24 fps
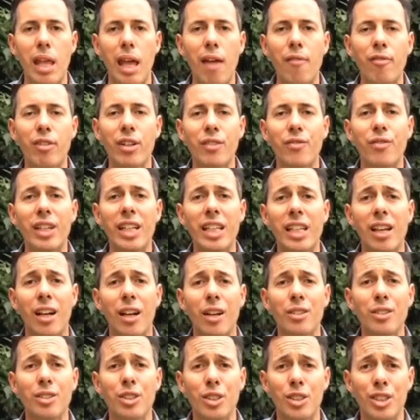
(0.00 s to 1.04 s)
every video
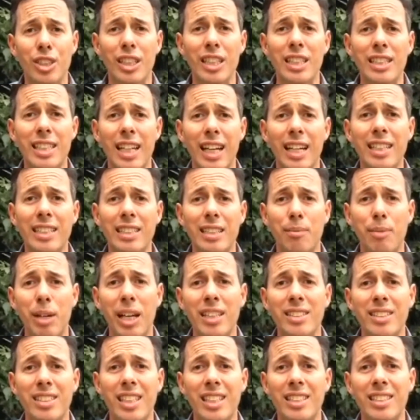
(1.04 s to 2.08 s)
usually takes
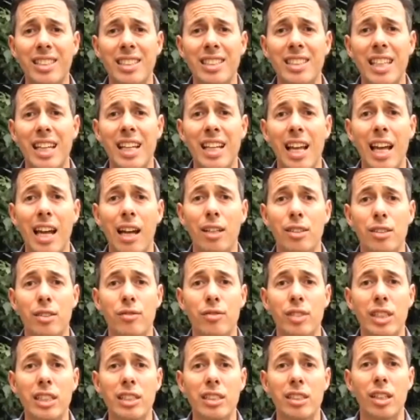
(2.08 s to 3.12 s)
about 6 to 10 hours of
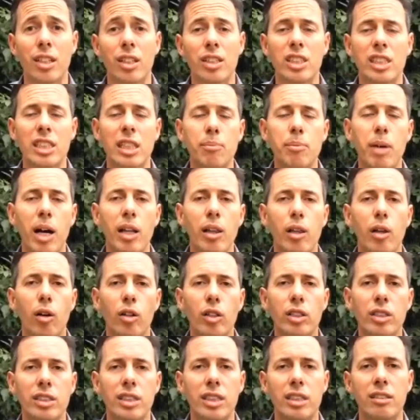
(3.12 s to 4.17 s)
research, and then my
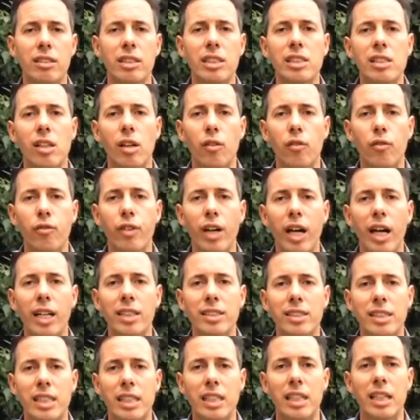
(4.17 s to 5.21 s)
longer series on
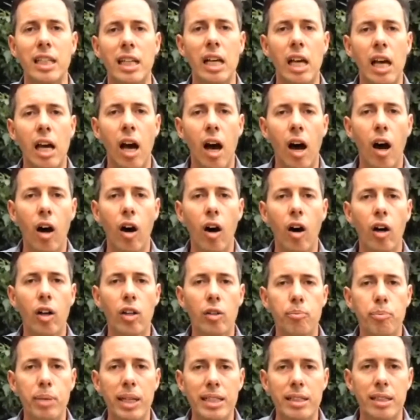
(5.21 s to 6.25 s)
fasting,
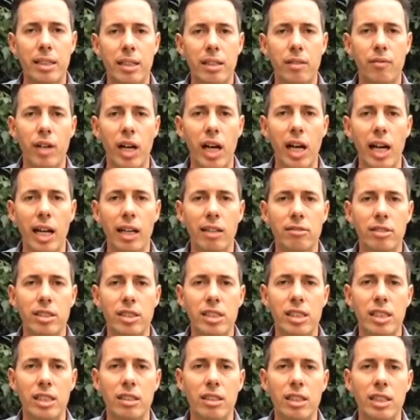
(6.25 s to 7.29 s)
on Better Than Viagra
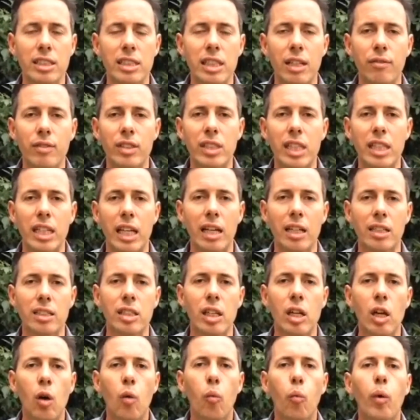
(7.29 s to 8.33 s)
series and everything else,
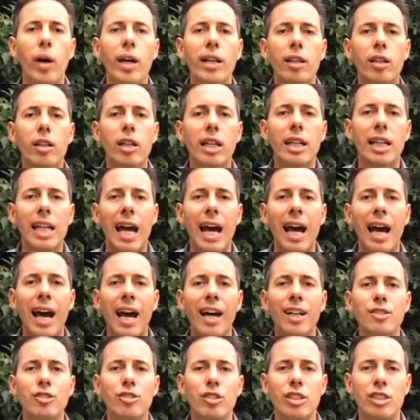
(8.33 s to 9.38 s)
we're looking at
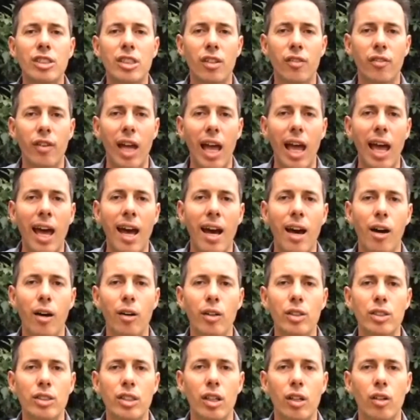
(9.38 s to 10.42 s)
hundreds of
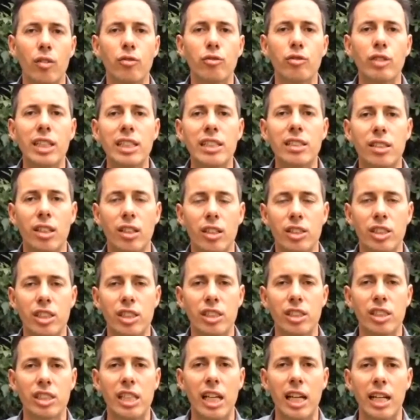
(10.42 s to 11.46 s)
hours of research and
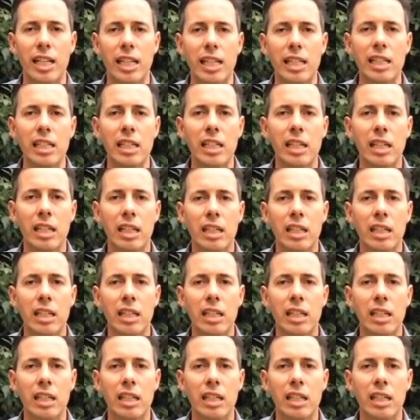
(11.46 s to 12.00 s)
study